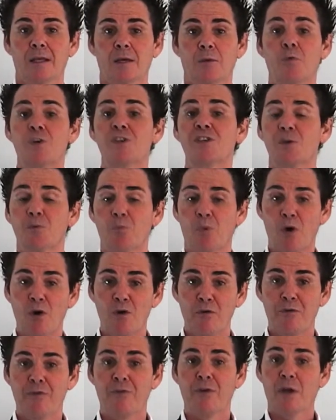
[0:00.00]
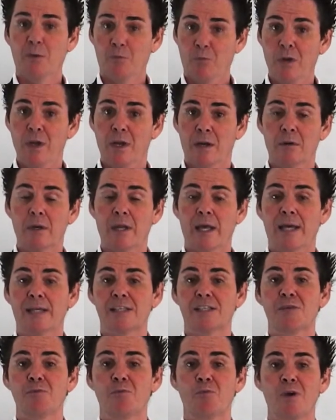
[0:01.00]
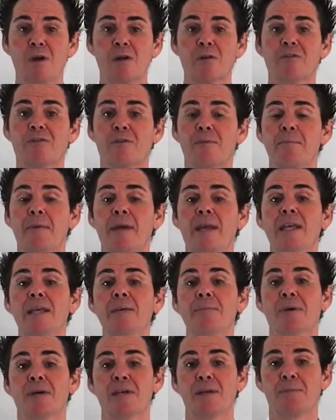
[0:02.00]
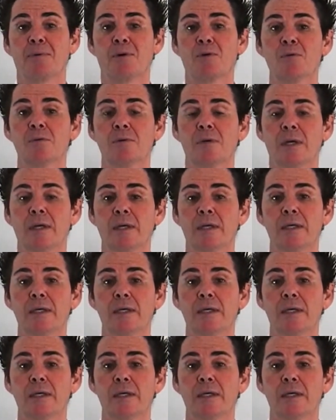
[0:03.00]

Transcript: which it actually will for many people,